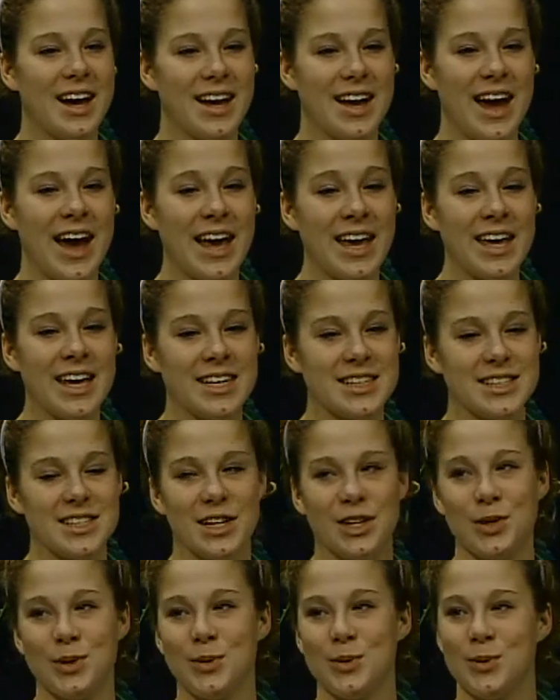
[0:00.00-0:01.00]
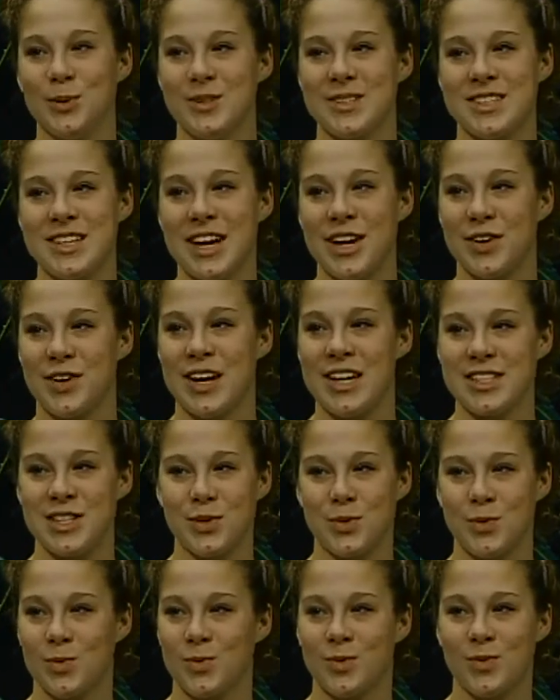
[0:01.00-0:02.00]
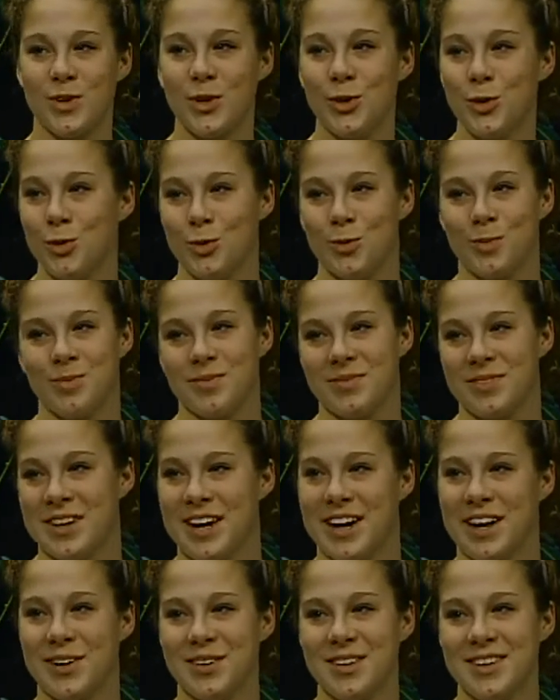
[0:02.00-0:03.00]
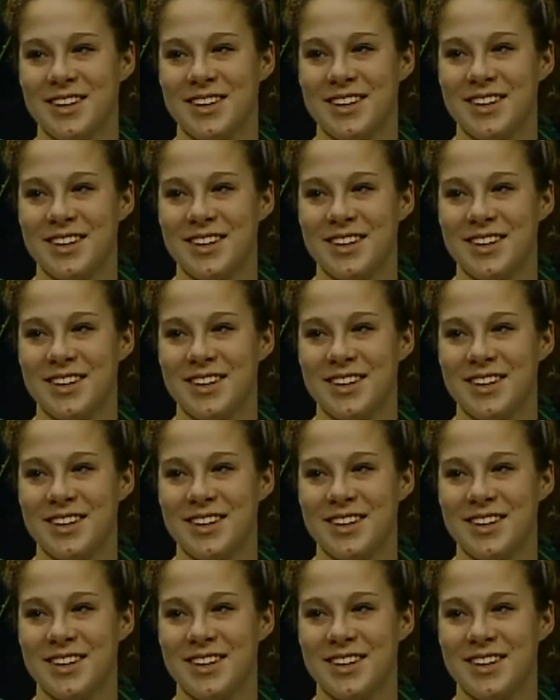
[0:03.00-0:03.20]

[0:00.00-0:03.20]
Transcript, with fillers: I can't tell who's terrorizing whom now.